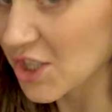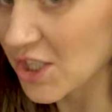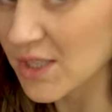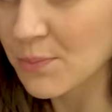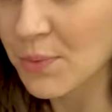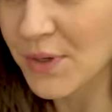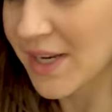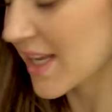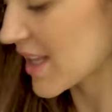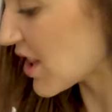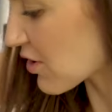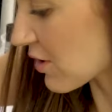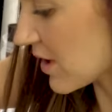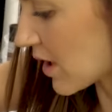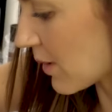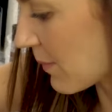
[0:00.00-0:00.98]
just put in,
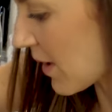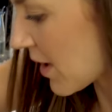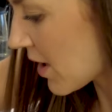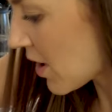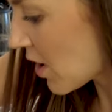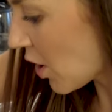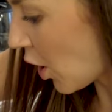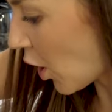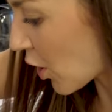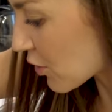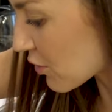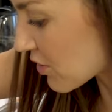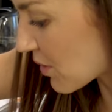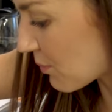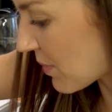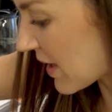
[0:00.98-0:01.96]
they're a little bit
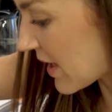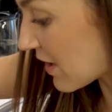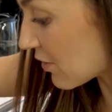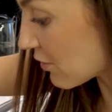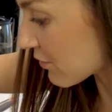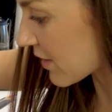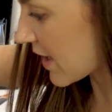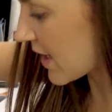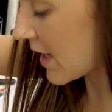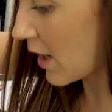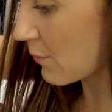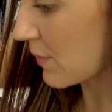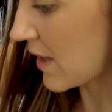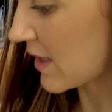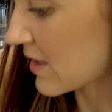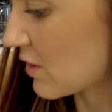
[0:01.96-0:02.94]
harder to peel right now
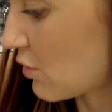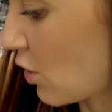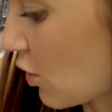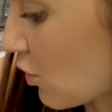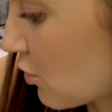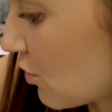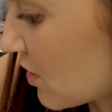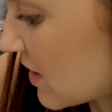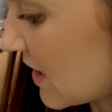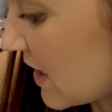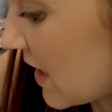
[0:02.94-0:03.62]
because they're not cooked